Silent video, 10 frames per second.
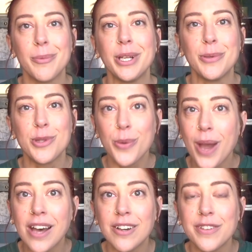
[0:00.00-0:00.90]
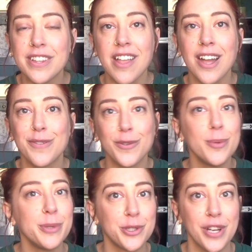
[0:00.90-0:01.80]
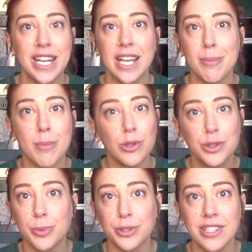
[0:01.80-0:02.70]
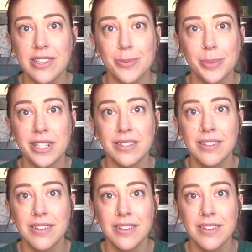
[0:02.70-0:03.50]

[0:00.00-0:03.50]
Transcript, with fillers: And when he was 12, he started formal training in multiple disciplines,